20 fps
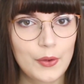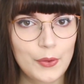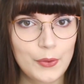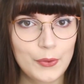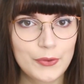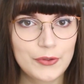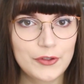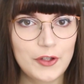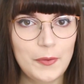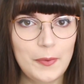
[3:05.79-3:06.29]

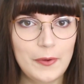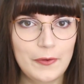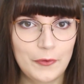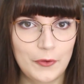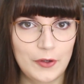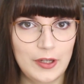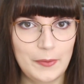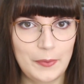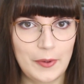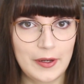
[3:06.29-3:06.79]
Also,
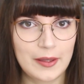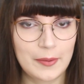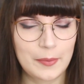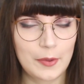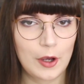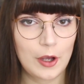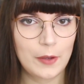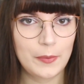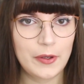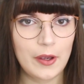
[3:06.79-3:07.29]
before you bring them
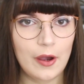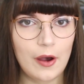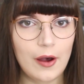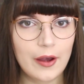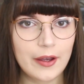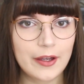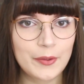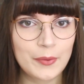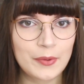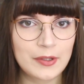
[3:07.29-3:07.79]
home, you
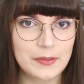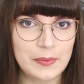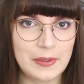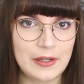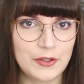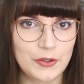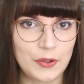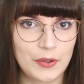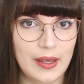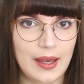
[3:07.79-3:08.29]
are going to want to
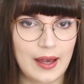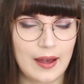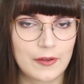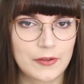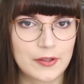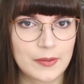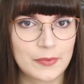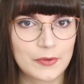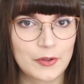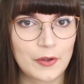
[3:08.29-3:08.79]
make sure you have
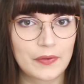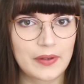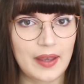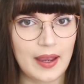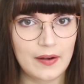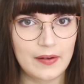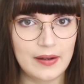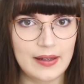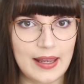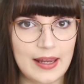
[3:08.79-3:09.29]
some sort of
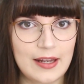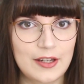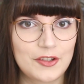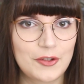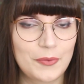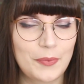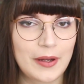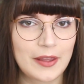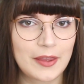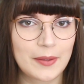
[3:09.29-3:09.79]
carry cage
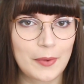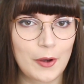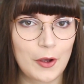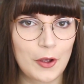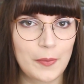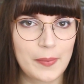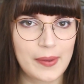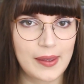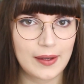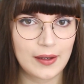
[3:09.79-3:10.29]
to bring them
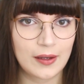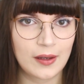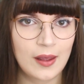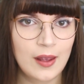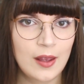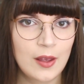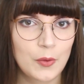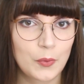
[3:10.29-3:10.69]
home in.